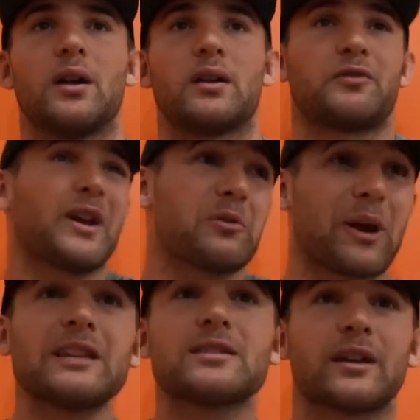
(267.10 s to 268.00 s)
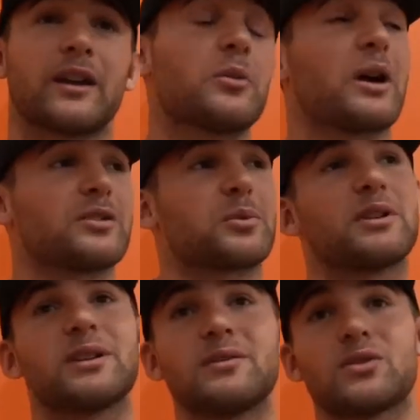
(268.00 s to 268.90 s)
Like forget wrestling. I didn't. I just
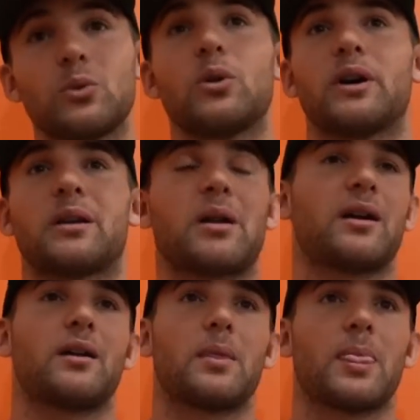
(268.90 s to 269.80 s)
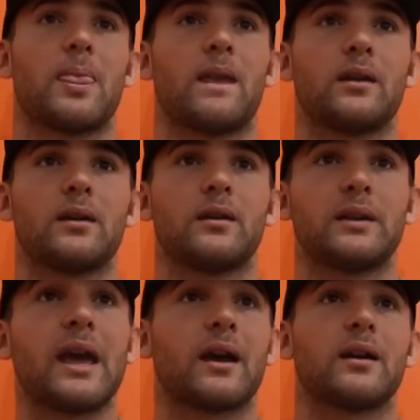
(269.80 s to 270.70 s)
wanted to leave school. It was semester left.
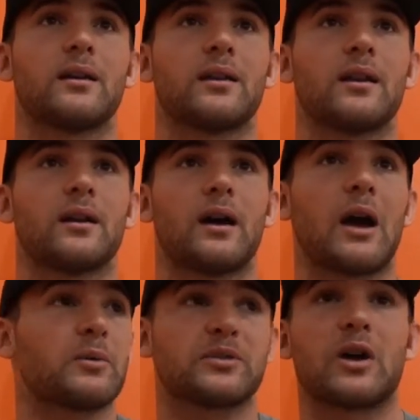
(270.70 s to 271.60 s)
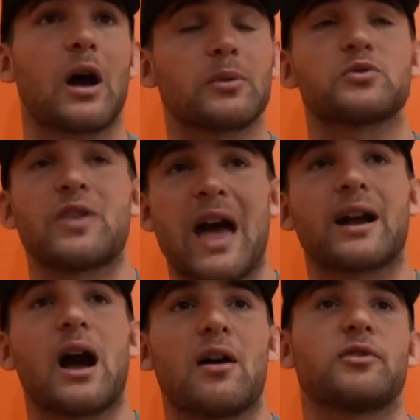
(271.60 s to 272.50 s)
Yeah, Cornell. I was, I was
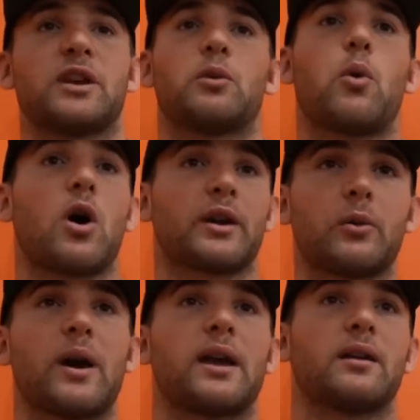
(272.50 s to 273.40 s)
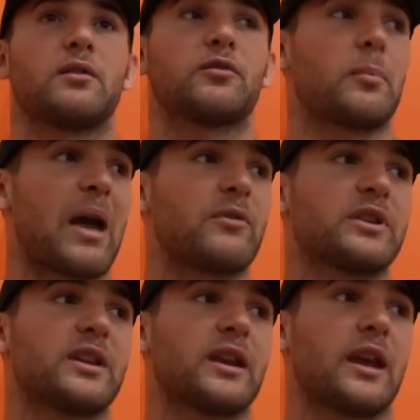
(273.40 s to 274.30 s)
that confident in walking away from
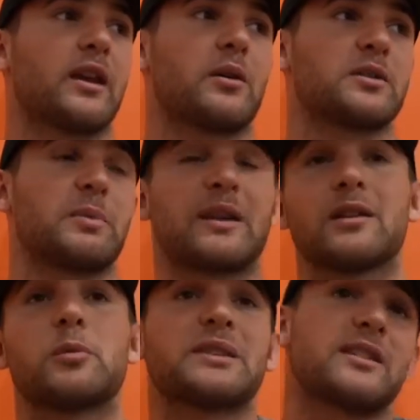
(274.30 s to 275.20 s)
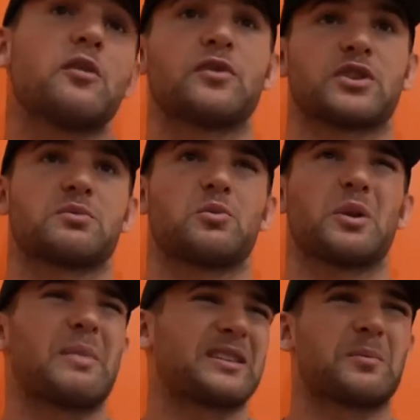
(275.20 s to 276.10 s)
everything, and I was being a little bit selfish.
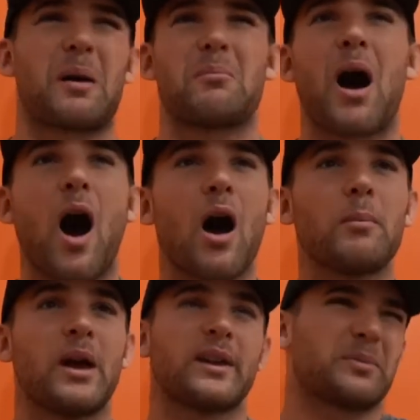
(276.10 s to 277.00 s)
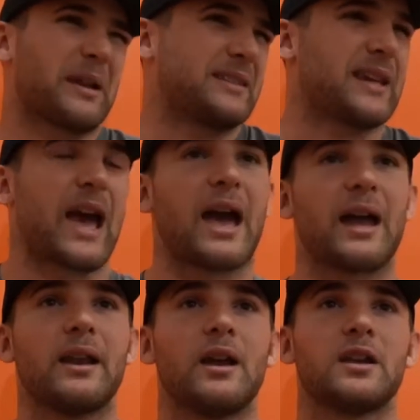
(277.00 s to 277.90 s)
What it meant to my mom, to my
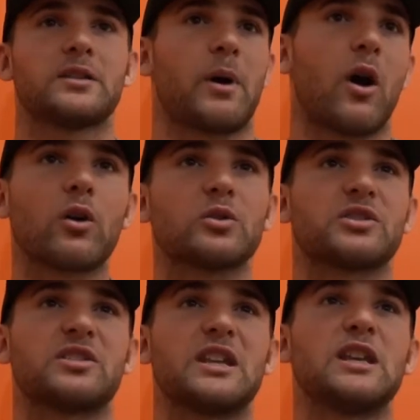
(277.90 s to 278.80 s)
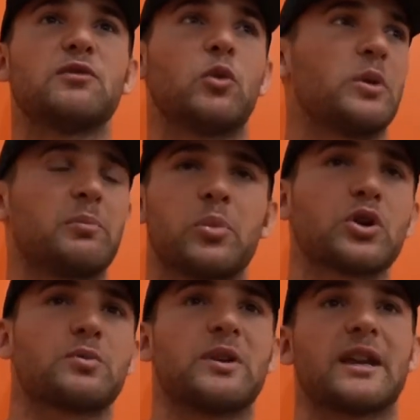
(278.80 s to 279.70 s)
dad, to my uncle Steve, who
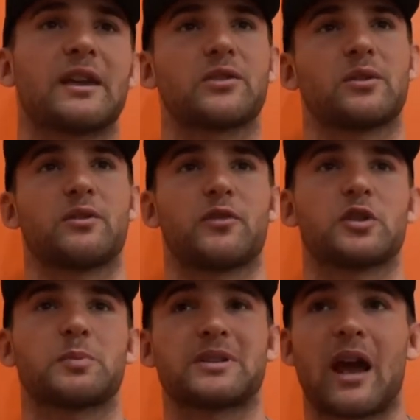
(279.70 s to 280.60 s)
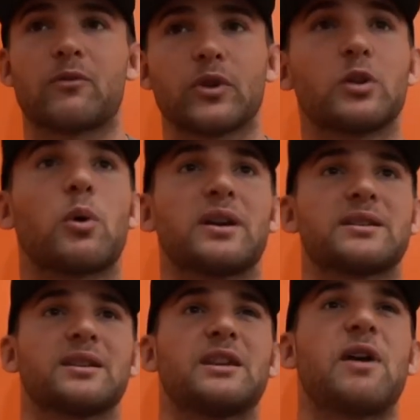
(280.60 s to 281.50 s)
pushed me to get there in the first place. I really wanted
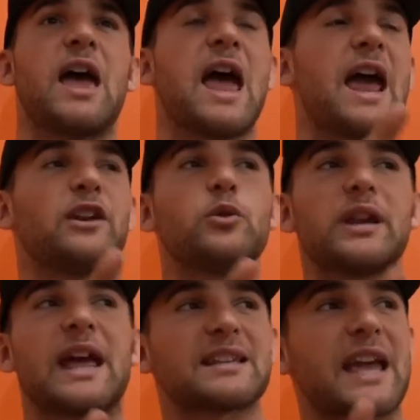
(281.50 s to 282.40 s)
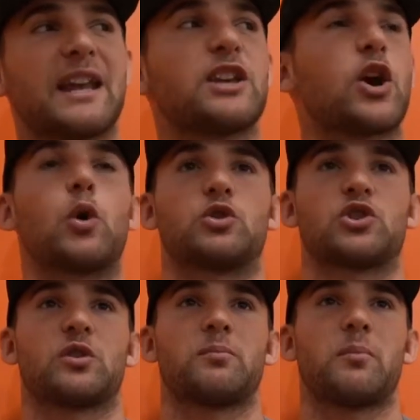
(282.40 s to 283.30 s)
to leave, and you could ask any
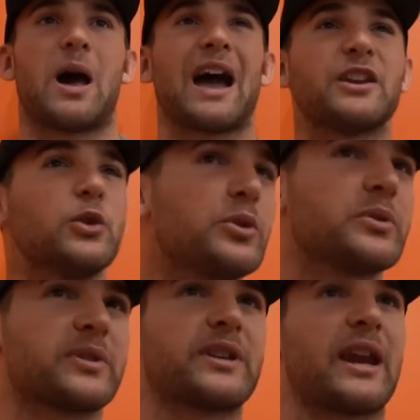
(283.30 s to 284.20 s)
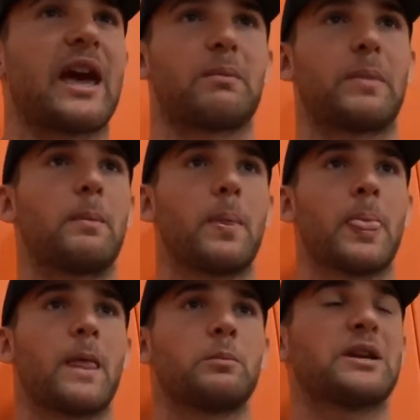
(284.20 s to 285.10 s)
coach. I knew this was gonna happen
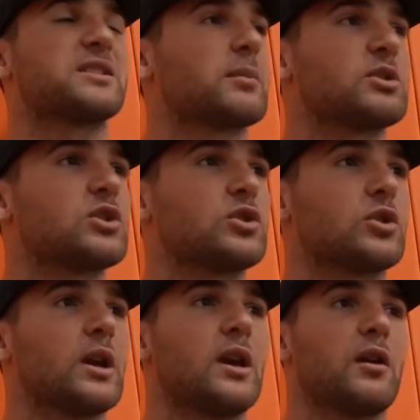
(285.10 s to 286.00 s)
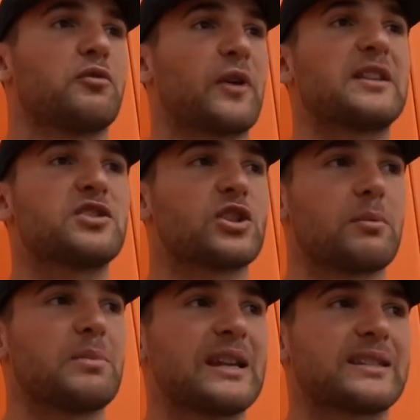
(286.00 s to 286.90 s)
because I'm,
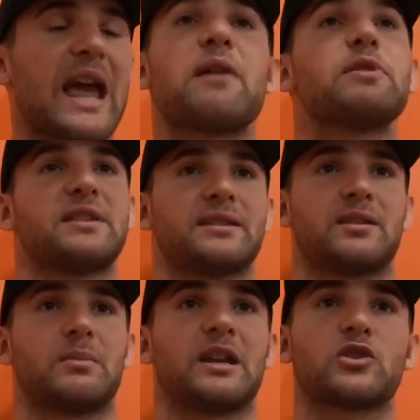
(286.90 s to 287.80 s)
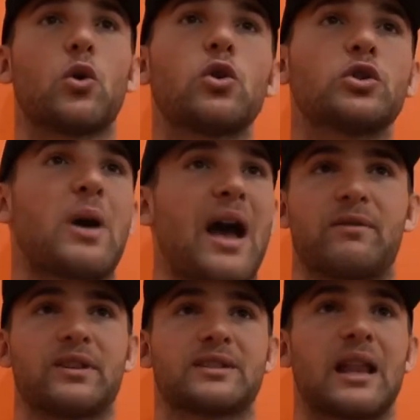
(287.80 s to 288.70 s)
friendship means everything to me. It's all you have
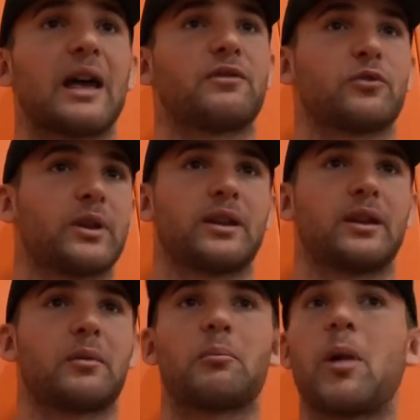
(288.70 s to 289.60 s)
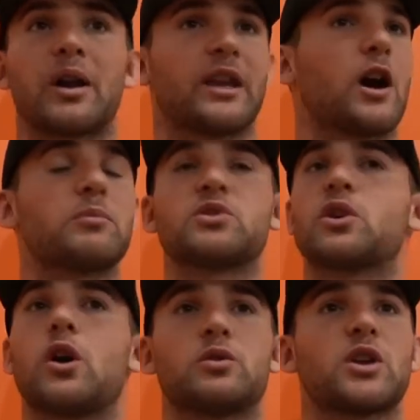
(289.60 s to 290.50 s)
in this life, really. And money comes
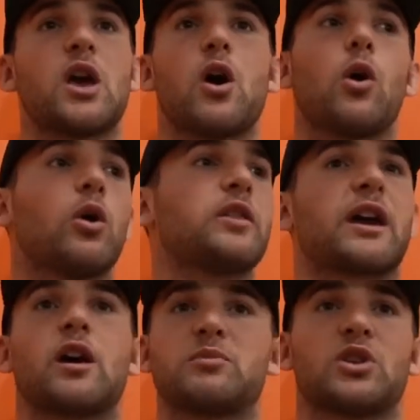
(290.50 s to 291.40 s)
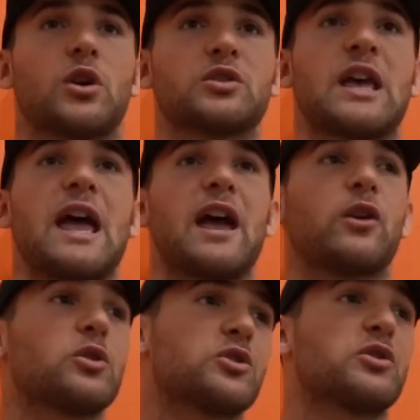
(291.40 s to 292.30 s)
and goes, all that comes and goes. And
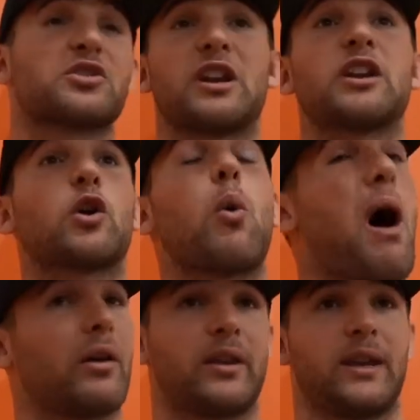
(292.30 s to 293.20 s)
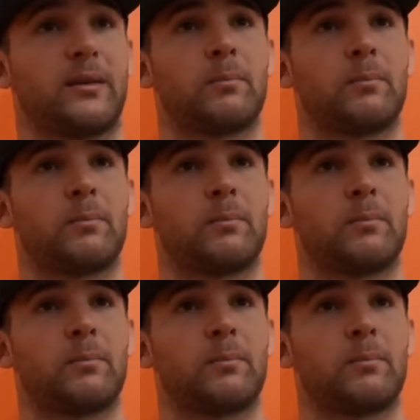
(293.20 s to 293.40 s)
also, there's an inequality.